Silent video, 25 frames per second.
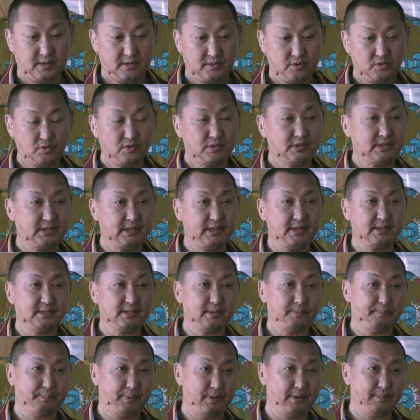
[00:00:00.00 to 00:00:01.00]
You say
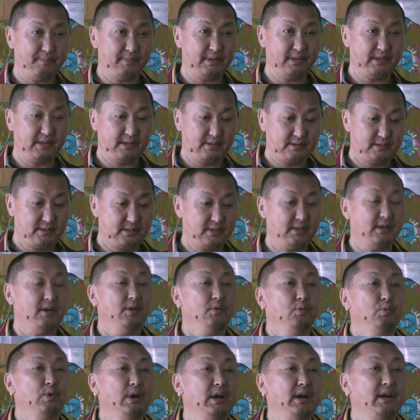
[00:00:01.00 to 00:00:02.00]
it's a permanent, it's not,
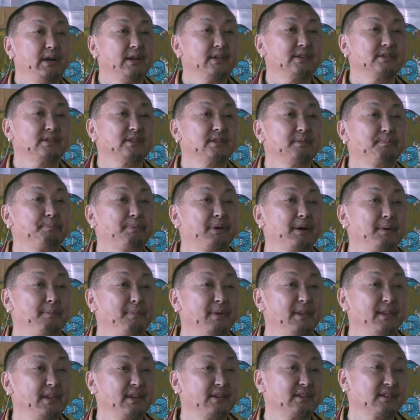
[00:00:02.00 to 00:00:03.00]
where is the
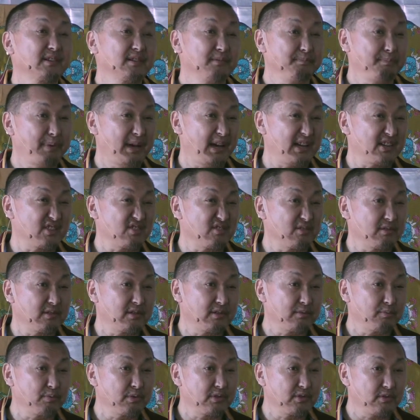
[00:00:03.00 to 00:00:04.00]
permanent compassion
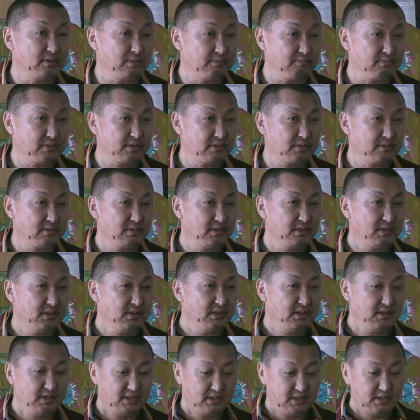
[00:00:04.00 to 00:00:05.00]
and wisdoms?
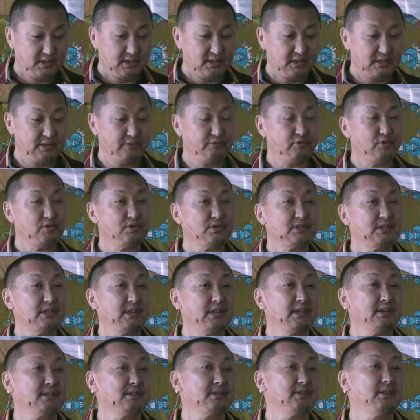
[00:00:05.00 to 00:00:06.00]
If you
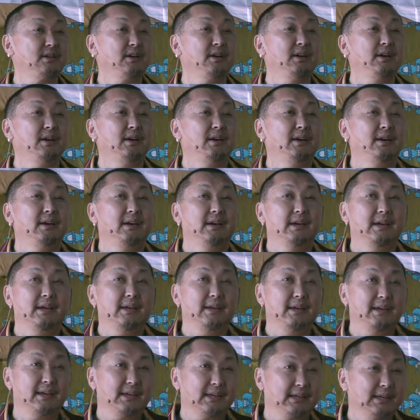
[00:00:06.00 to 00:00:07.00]
say it's
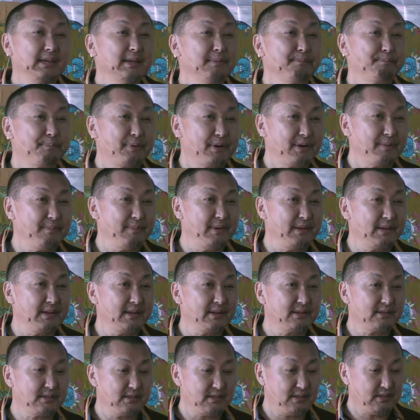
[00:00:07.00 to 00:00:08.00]

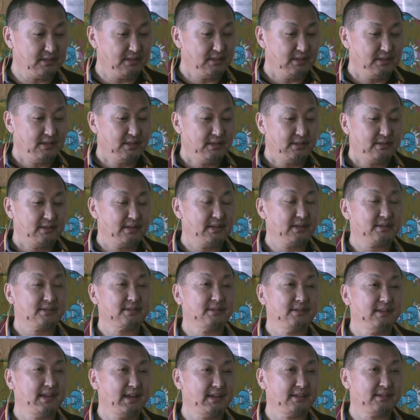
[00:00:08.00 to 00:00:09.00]
impermanent, you know,
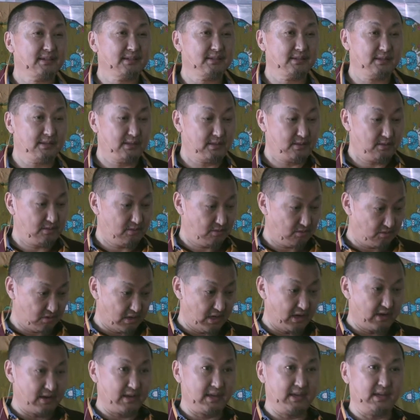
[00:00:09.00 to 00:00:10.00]
there's nothing, you know,
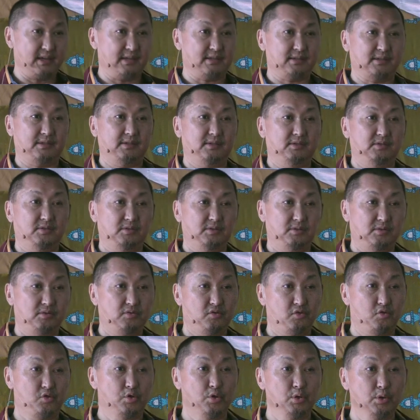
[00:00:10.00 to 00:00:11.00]
there is.
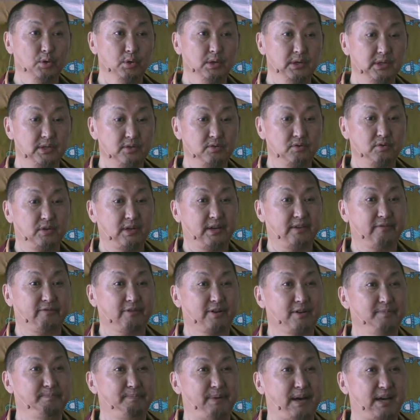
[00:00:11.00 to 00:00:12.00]
Truly you
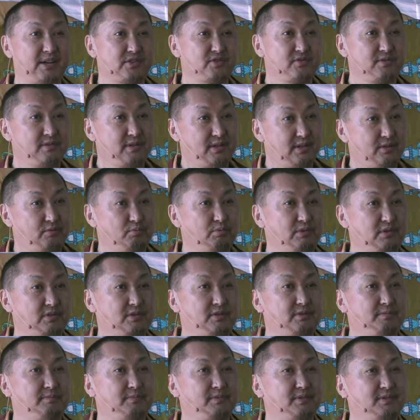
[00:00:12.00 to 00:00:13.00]
have compassion and
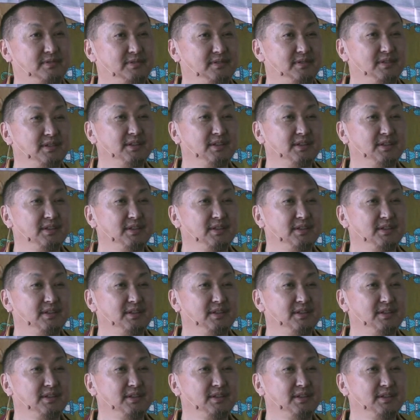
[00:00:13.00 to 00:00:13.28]
wisdoms.